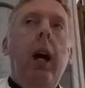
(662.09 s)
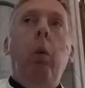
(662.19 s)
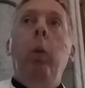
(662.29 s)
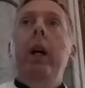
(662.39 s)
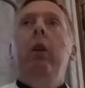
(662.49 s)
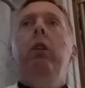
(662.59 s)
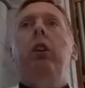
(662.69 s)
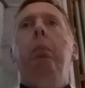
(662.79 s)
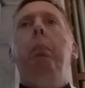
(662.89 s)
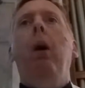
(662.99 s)
And we
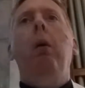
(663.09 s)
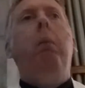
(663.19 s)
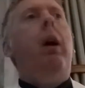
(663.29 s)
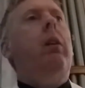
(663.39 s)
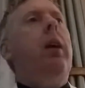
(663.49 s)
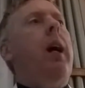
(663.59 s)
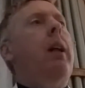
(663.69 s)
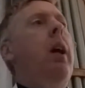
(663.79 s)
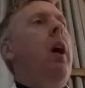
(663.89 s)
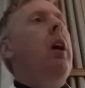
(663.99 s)
respond by
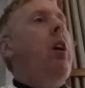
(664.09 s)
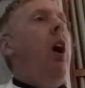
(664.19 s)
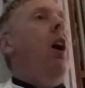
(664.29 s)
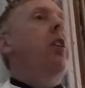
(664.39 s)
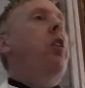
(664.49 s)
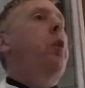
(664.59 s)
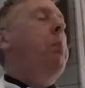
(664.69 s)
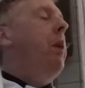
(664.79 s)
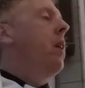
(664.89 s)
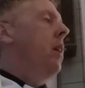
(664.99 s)
saying, God's
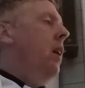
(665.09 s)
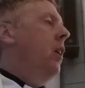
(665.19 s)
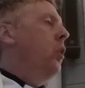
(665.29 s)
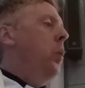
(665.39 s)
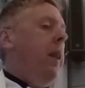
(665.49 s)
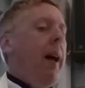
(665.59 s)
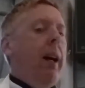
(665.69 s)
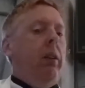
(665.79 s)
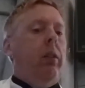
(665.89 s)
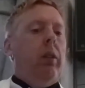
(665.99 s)
Spirit is with
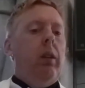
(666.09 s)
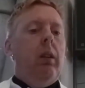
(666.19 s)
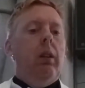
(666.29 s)
us.